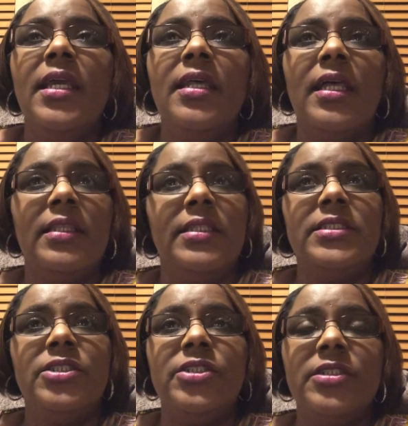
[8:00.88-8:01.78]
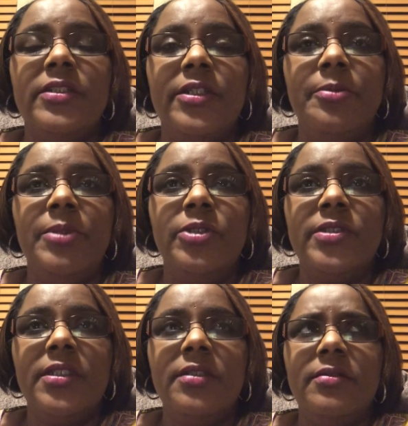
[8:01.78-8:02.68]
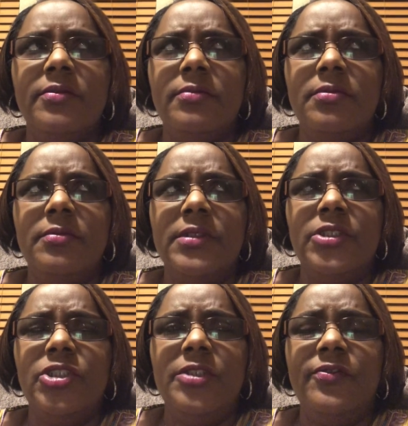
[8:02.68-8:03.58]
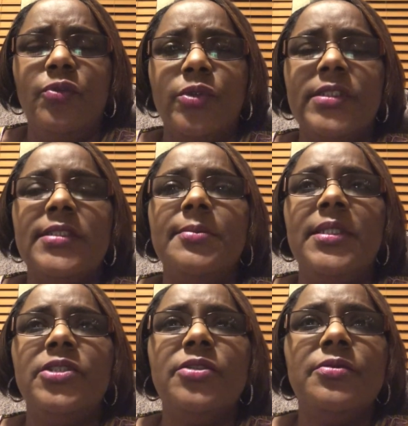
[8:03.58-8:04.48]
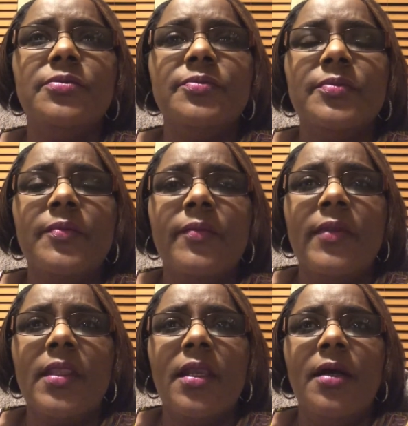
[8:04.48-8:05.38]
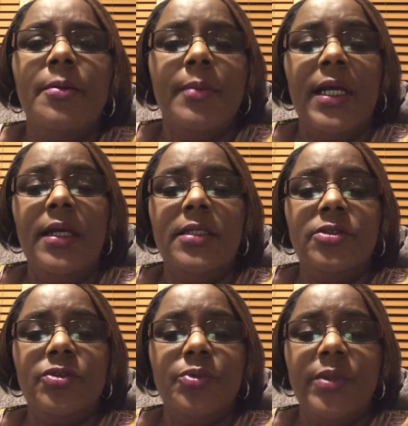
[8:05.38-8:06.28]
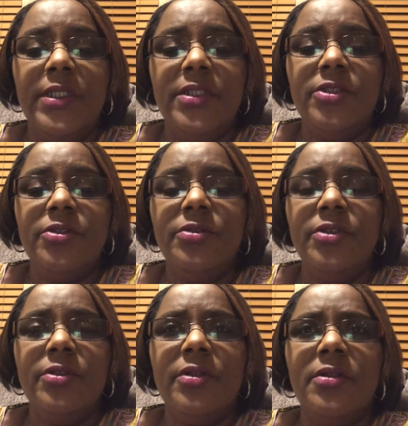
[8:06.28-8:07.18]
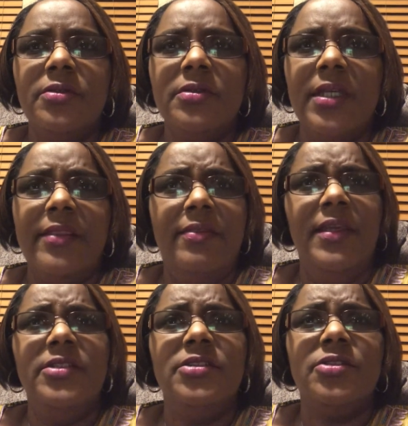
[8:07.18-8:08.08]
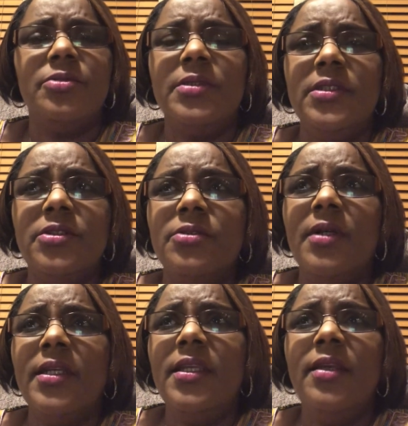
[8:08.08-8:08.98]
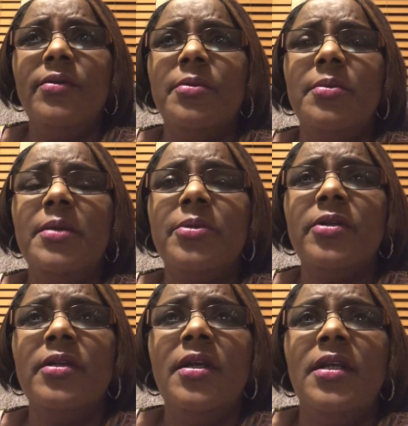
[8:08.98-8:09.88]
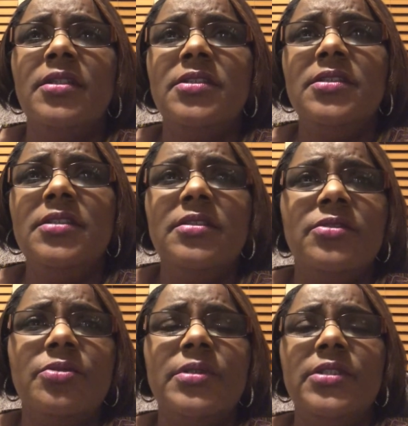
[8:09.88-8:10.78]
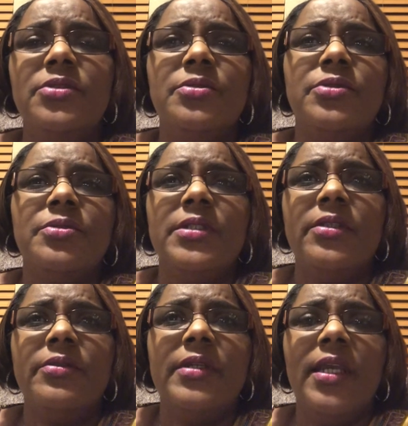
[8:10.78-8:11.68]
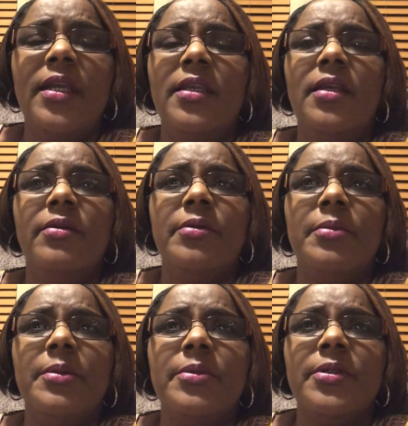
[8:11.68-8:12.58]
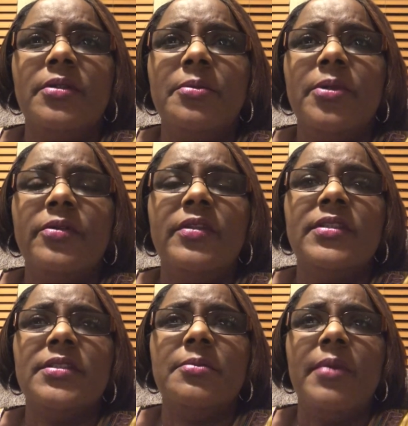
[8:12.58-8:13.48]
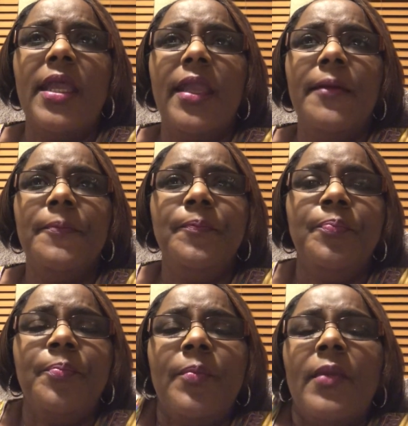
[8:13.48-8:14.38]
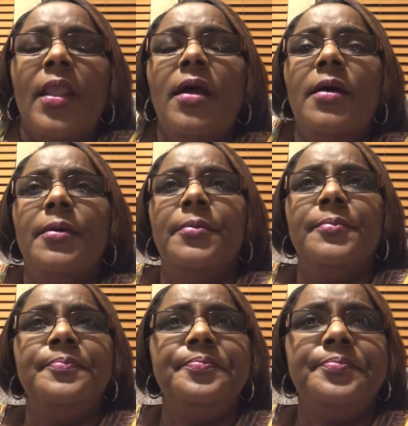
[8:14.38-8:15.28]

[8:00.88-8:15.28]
and I listen to their music when she forces me to. My 22-year-old, I think she's 22, I can't remember. She's either 22 or 23, I can't remember. Her birthday's in May. Um,